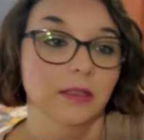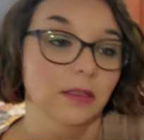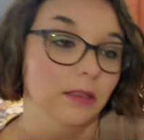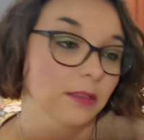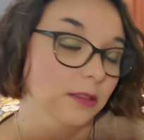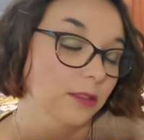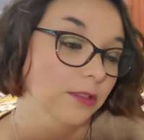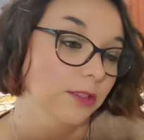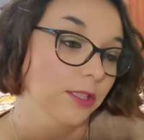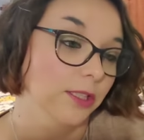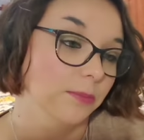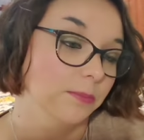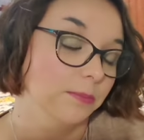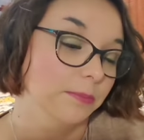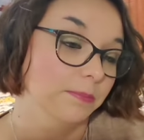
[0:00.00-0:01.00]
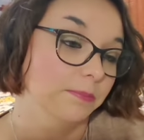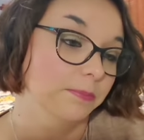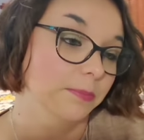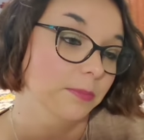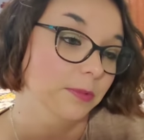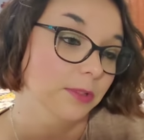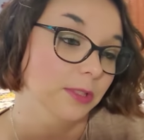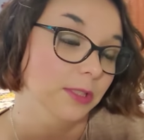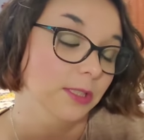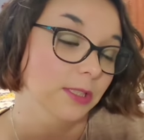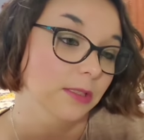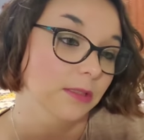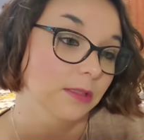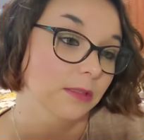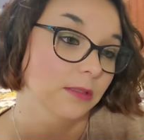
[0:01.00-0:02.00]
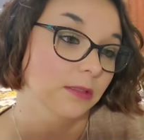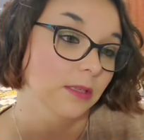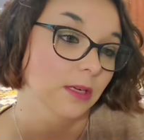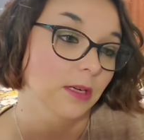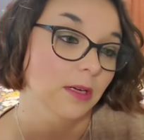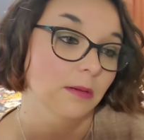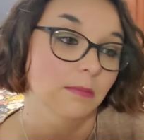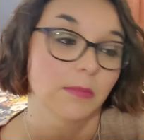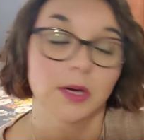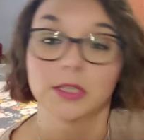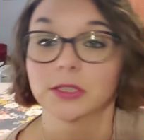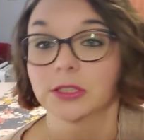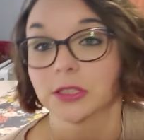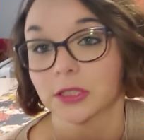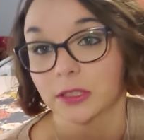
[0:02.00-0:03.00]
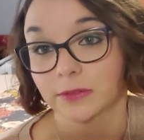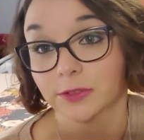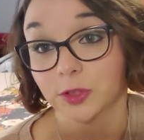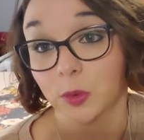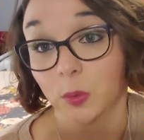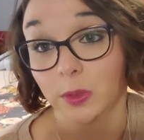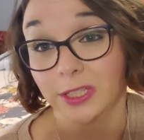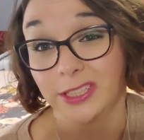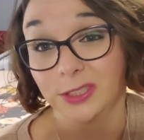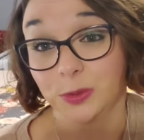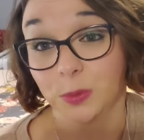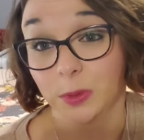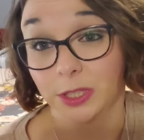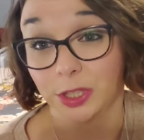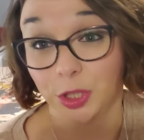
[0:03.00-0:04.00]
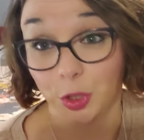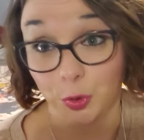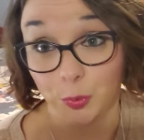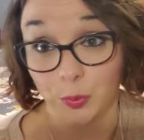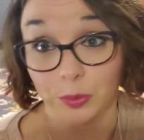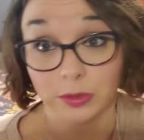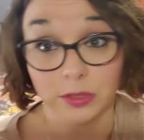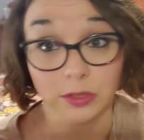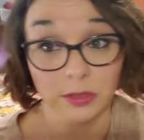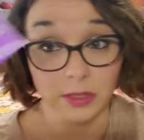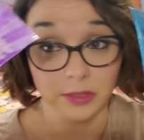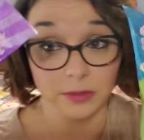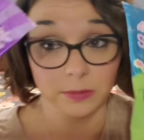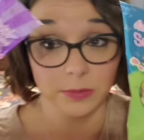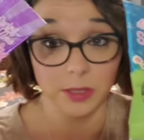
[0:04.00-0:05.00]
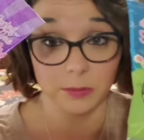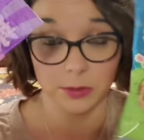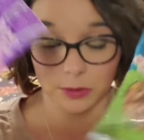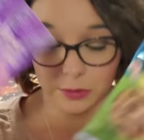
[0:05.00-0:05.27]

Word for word: are good until March of 2022. So you got some time on